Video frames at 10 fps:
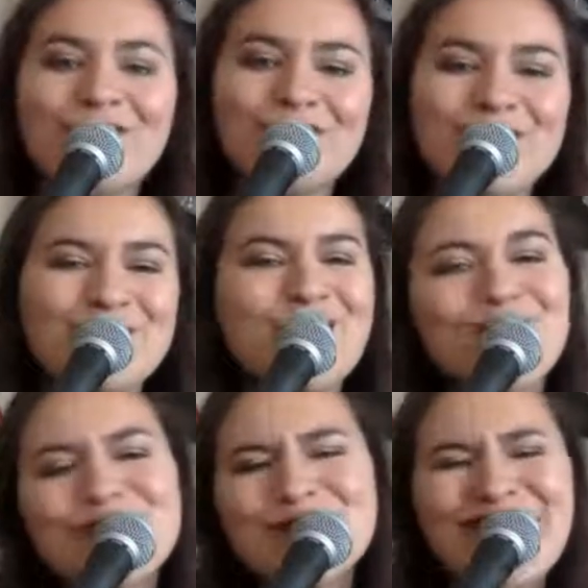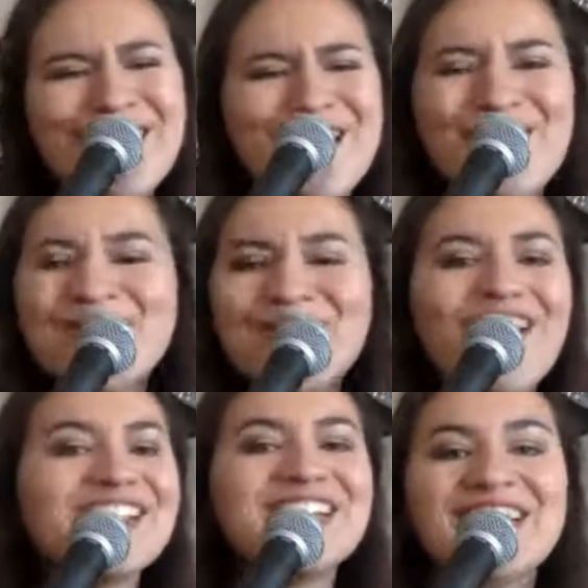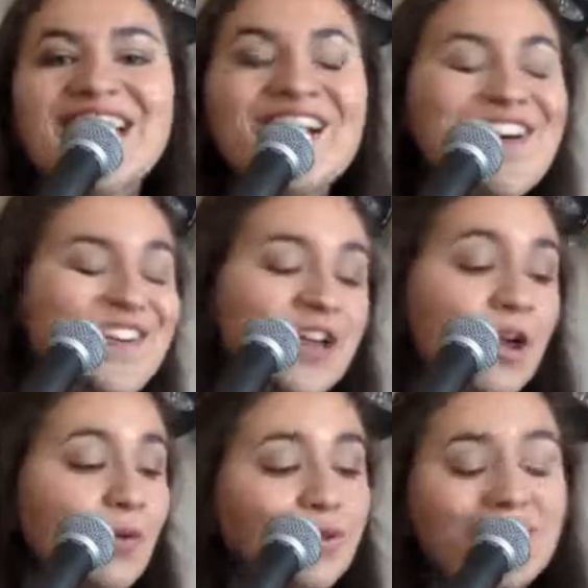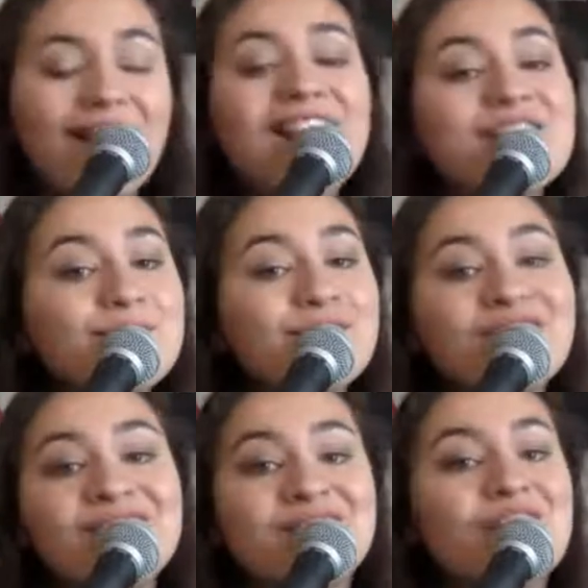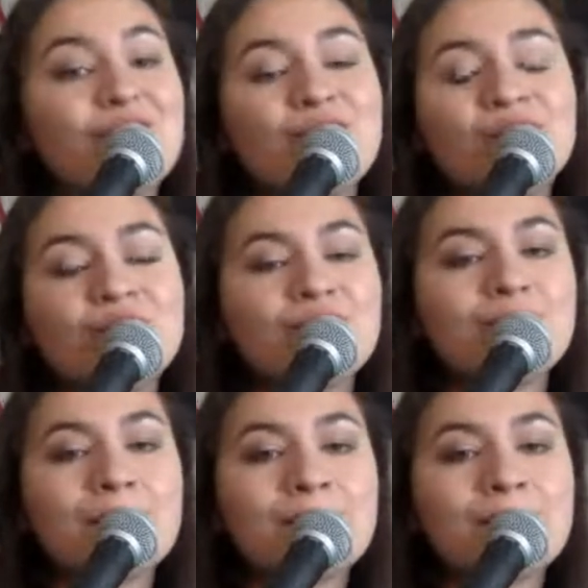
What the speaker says: We know they're running out when I'm with you.